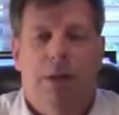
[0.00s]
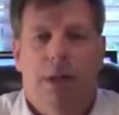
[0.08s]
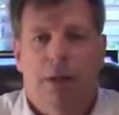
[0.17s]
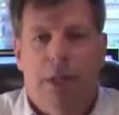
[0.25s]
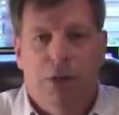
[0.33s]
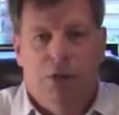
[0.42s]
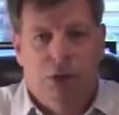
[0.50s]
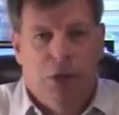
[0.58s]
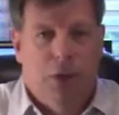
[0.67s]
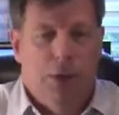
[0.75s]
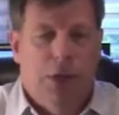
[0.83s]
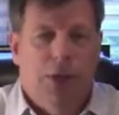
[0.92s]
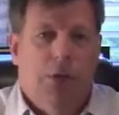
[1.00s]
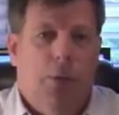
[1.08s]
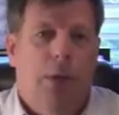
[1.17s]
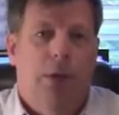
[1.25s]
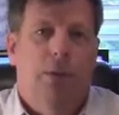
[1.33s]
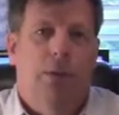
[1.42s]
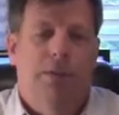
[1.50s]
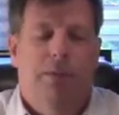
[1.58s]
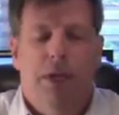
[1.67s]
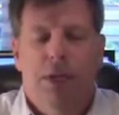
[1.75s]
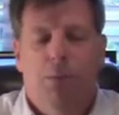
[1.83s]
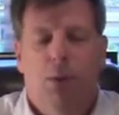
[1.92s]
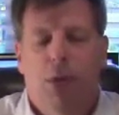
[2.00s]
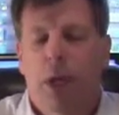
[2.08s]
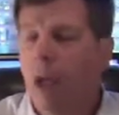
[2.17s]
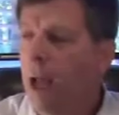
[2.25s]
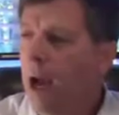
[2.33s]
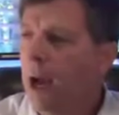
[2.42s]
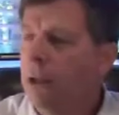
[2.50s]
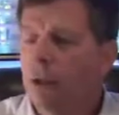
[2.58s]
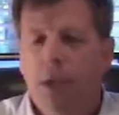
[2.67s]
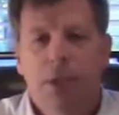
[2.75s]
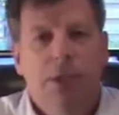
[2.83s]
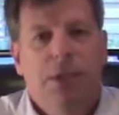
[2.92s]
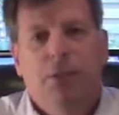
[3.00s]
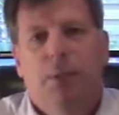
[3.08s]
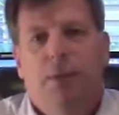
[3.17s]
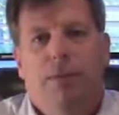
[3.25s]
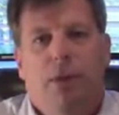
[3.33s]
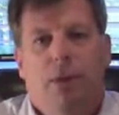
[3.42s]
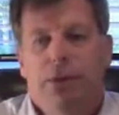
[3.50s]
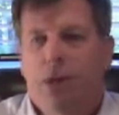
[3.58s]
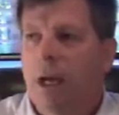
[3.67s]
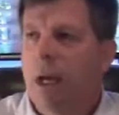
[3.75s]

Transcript: That'll let you share it on Twitter or Facebook. I look at it this way, folks.